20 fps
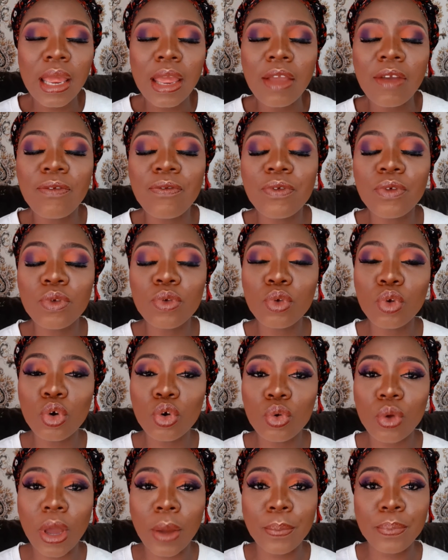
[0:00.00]
If you know
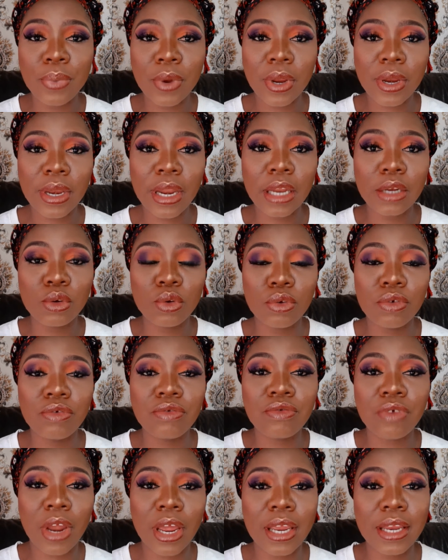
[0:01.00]
you are pregnant, don't
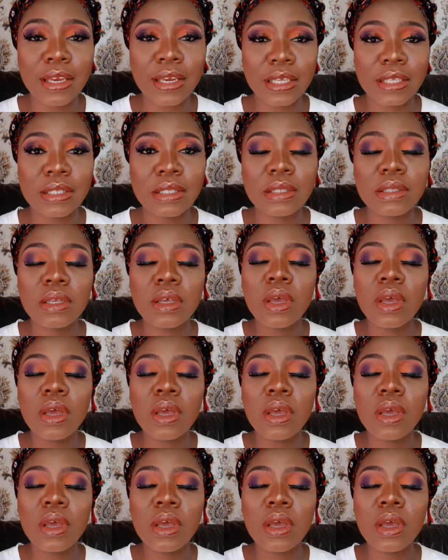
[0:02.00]
try this.